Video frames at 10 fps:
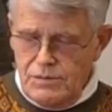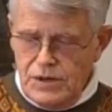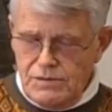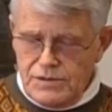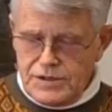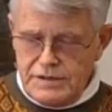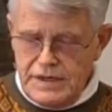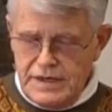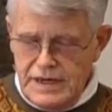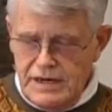Men will
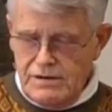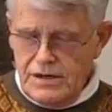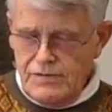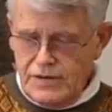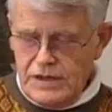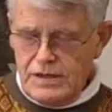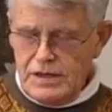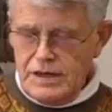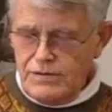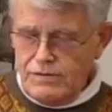straighten out if they
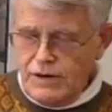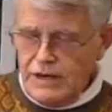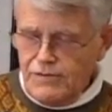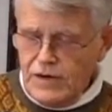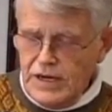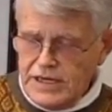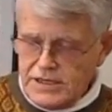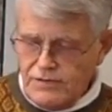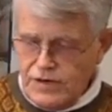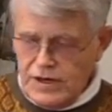get the right
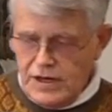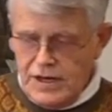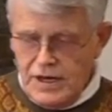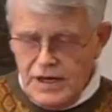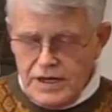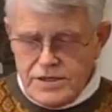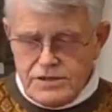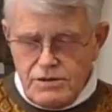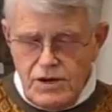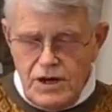philosophy.
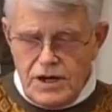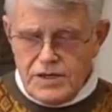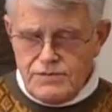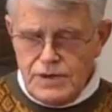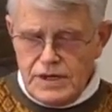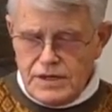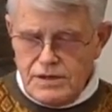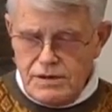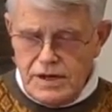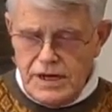So long as we
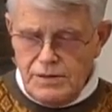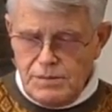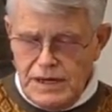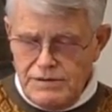incarnate by